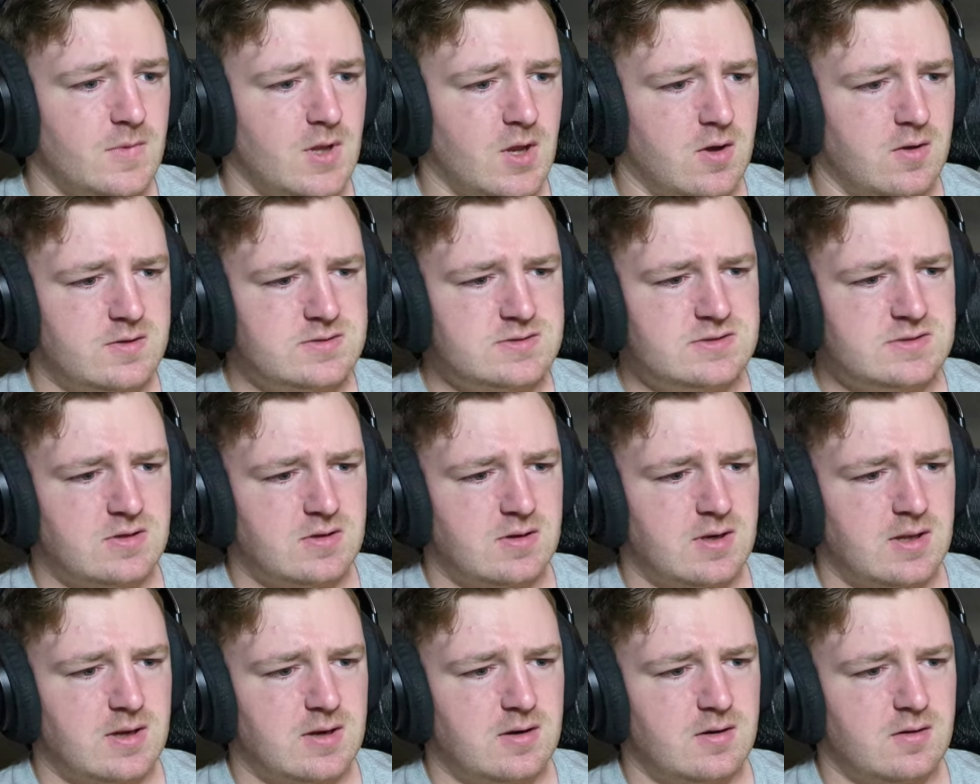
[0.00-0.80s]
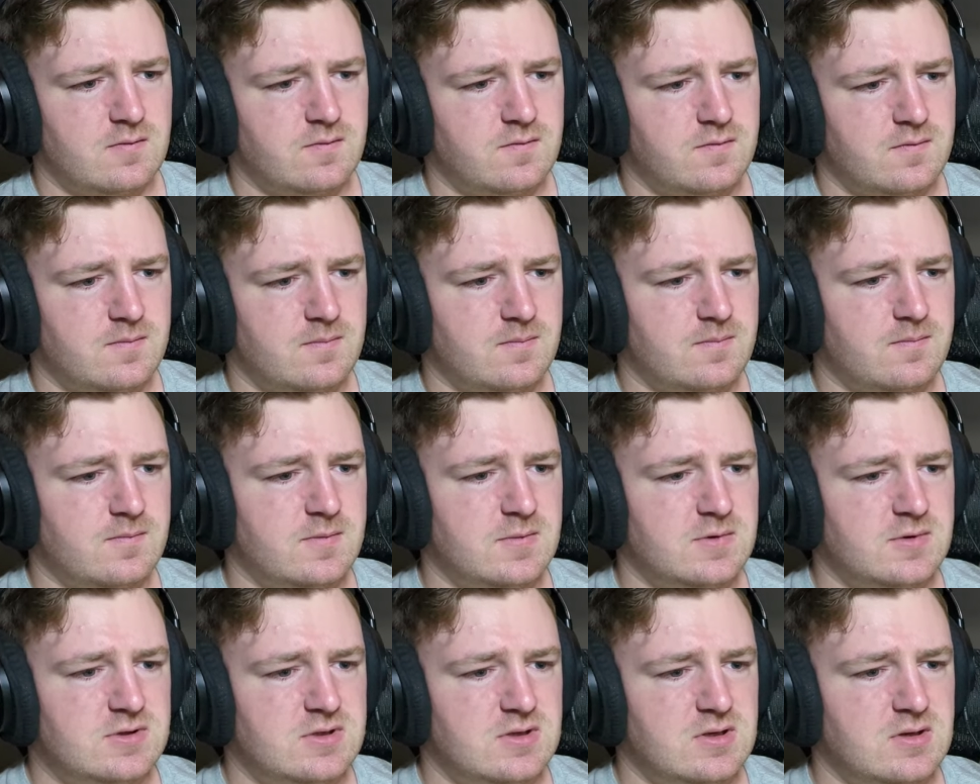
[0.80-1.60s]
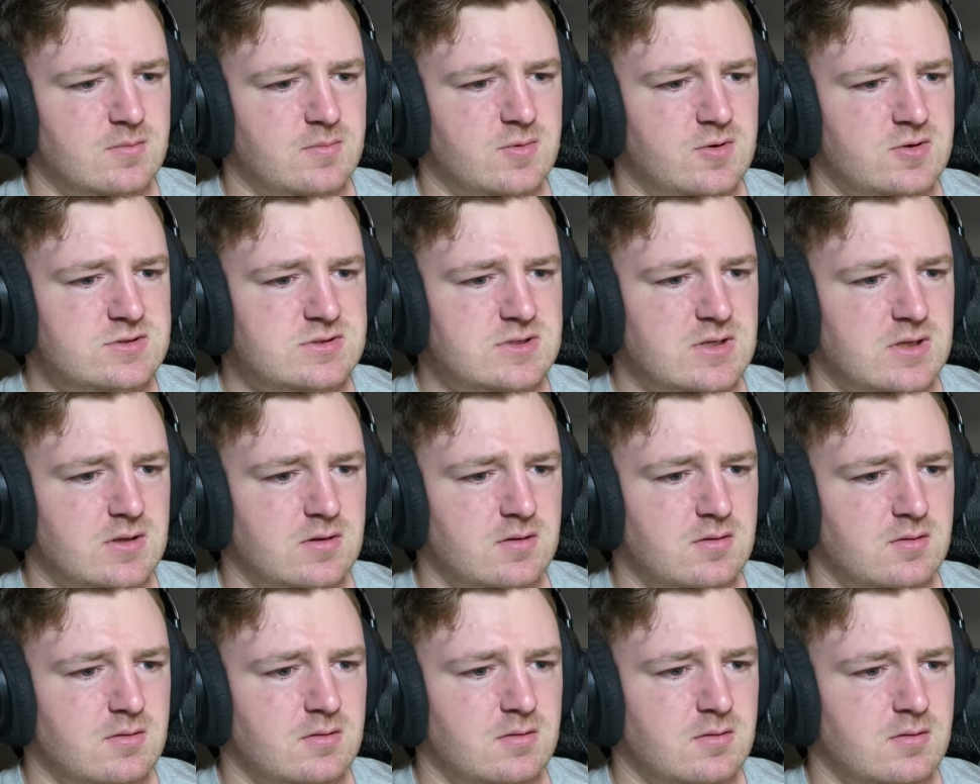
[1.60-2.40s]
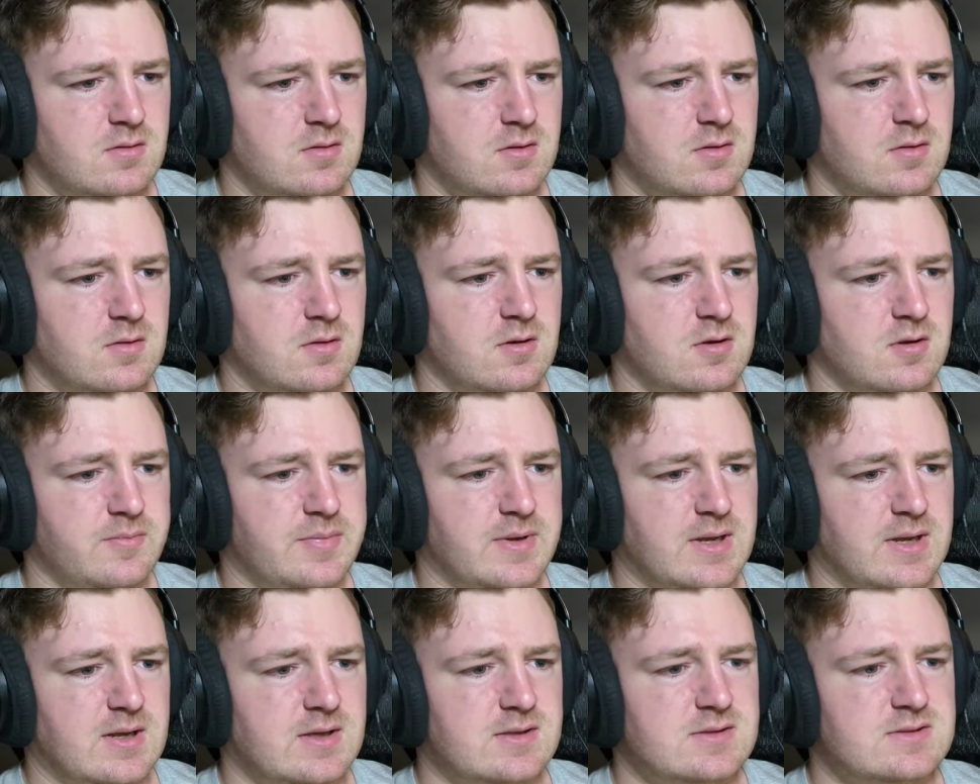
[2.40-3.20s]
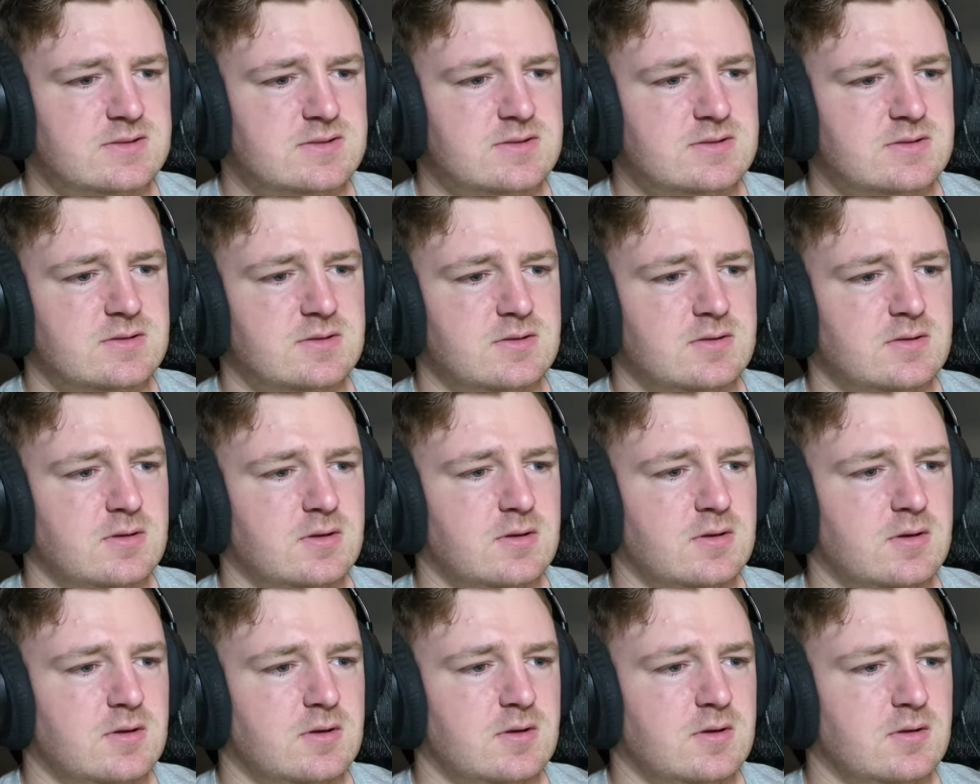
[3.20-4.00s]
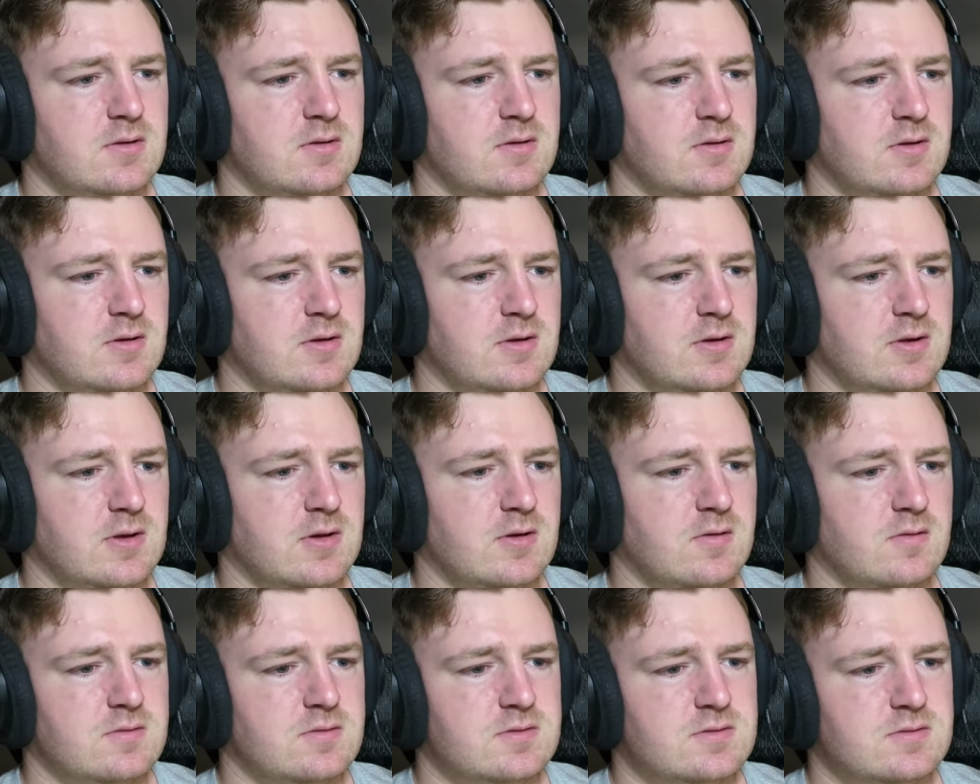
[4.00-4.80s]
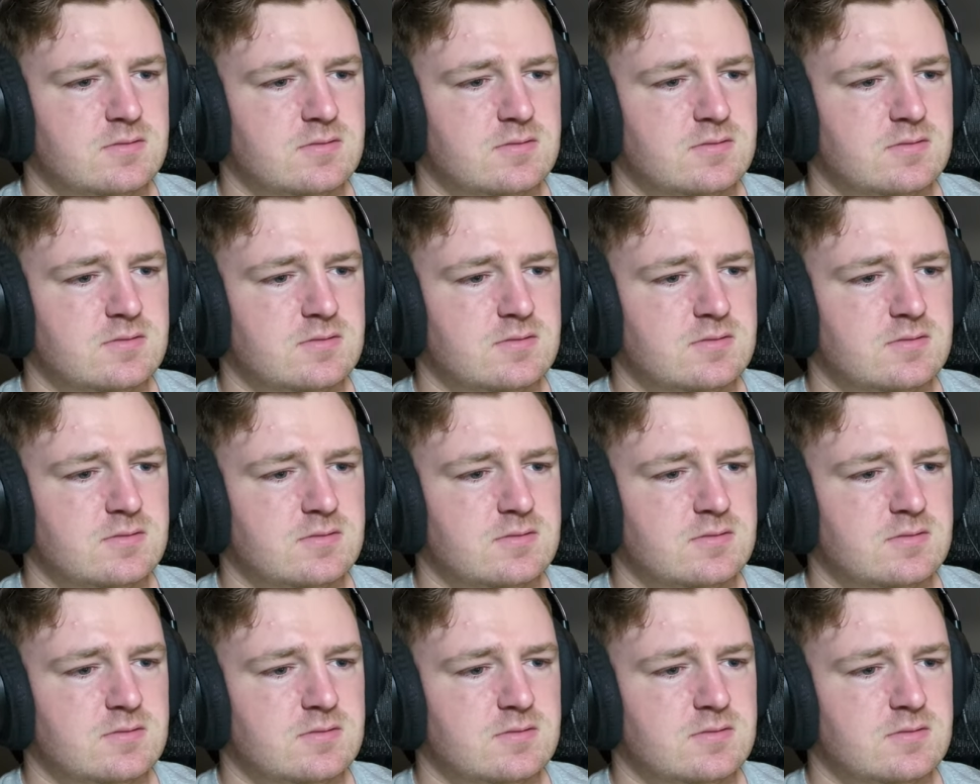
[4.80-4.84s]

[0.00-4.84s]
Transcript: That was a good handoff. UWZ. Good pass. There you go.